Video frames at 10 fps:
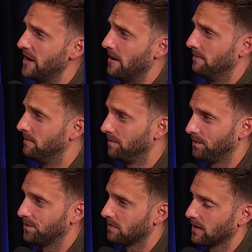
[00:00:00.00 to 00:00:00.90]
here.
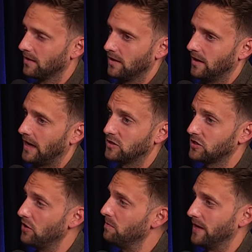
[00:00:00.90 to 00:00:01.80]
It's
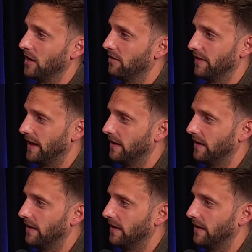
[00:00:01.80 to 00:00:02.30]
so big over there. I'm